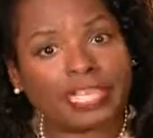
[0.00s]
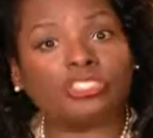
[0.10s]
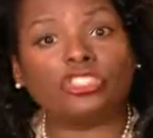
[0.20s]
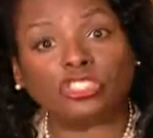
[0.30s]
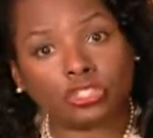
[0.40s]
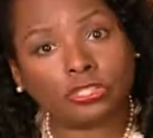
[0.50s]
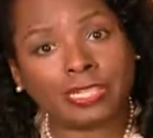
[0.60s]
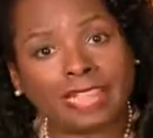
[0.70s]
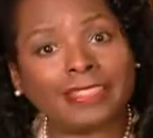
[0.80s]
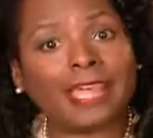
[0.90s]
that she
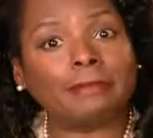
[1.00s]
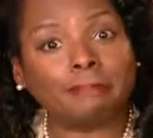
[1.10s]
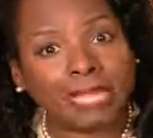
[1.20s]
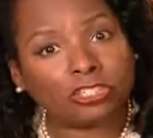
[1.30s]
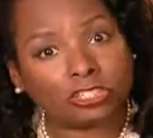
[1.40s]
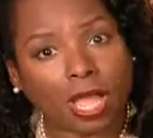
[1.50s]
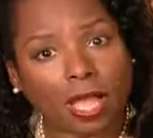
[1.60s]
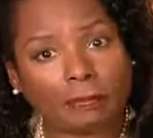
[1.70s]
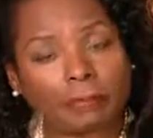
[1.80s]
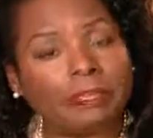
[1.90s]
shouldn't get that big
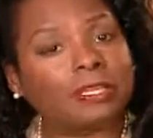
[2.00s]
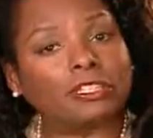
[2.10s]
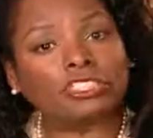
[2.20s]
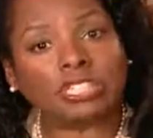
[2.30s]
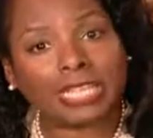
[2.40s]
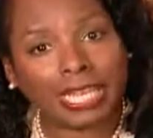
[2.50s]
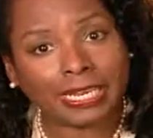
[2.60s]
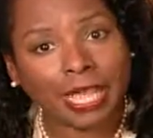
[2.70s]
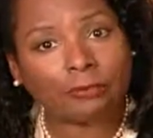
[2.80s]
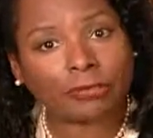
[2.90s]
job because she
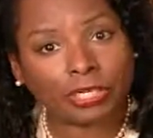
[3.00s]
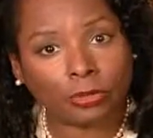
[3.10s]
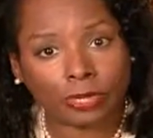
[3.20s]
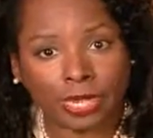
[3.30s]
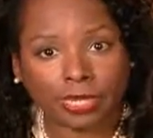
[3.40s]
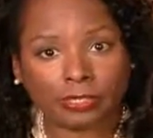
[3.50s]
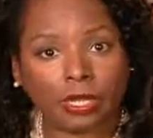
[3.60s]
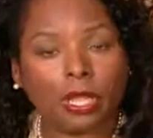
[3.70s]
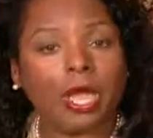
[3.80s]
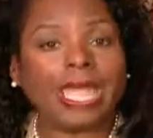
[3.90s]
cannot relocate
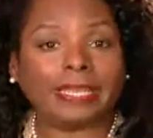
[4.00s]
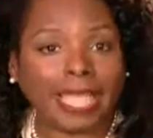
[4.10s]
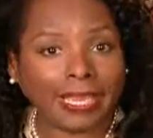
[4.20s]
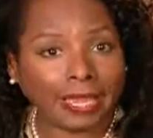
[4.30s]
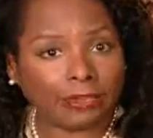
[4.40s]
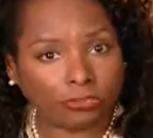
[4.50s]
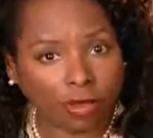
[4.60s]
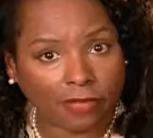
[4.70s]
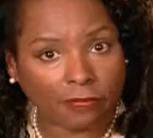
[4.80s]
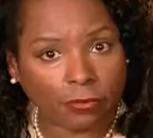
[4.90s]
and cannot
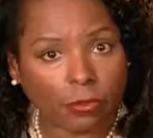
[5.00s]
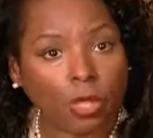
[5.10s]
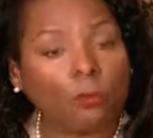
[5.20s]
travel.